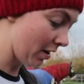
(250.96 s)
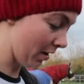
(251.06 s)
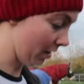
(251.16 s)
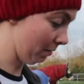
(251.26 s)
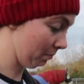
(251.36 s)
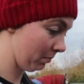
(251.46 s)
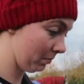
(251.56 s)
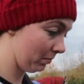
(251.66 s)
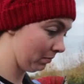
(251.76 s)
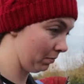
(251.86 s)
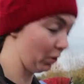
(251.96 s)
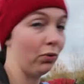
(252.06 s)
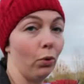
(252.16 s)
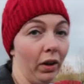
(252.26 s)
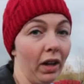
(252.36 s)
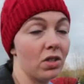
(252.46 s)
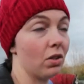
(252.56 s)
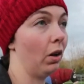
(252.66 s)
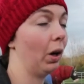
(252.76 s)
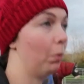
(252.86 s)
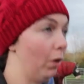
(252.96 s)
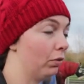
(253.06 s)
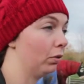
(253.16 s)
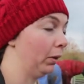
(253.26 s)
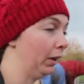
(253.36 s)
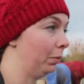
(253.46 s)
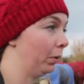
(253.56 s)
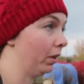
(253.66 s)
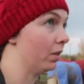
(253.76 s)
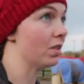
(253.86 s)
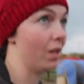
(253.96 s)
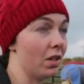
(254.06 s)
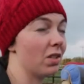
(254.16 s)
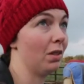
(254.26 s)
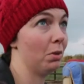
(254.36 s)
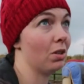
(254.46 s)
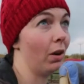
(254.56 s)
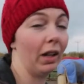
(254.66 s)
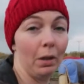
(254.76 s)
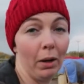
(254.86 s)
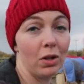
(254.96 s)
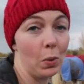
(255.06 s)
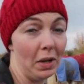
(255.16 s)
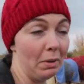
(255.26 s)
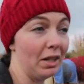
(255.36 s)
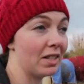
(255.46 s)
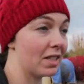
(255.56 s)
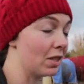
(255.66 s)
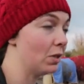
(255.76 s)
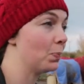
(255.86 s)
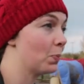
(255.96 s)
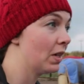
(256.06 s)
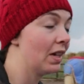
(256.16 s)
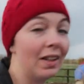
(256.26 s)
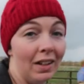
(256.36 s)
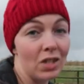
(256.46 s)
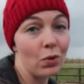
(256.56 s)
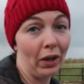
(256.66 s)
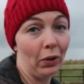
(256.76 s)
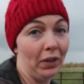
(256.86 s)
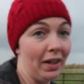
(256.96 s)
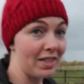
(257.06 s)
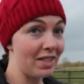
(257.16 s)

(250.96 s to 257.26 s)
um, before it gets dark, preferably, because it is going to be dark in about 20 minutes. So let's crack on and get this